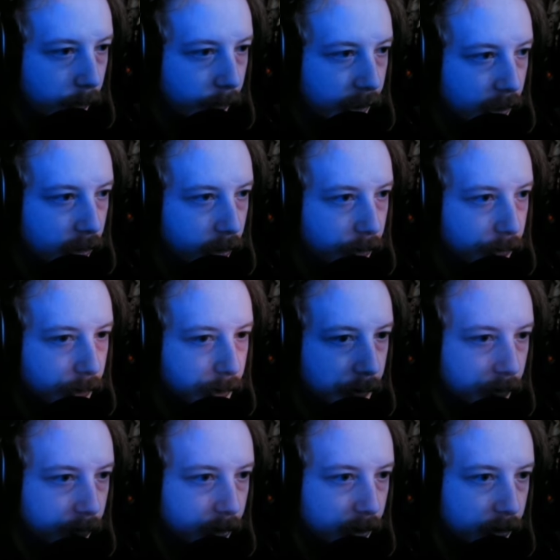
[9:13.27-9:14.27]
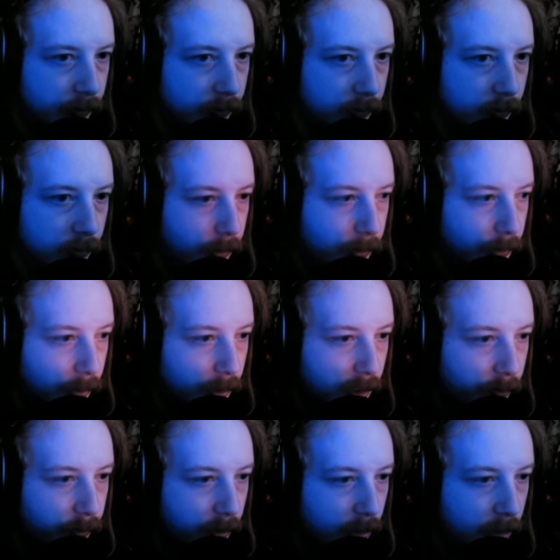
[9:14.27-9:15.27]
All right, we need to clear this room out. I think there's a
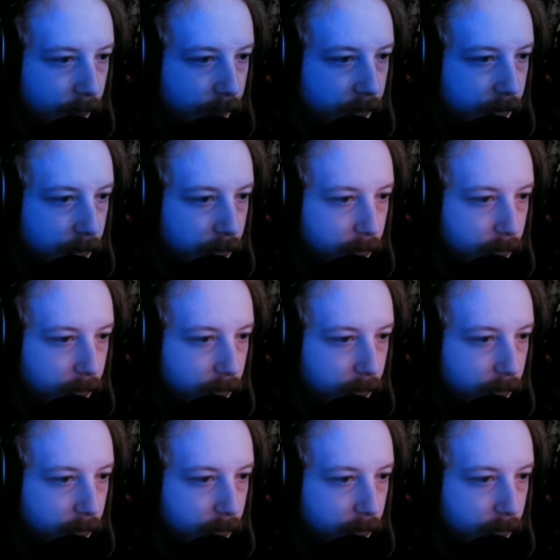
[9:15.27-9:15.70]
couple left.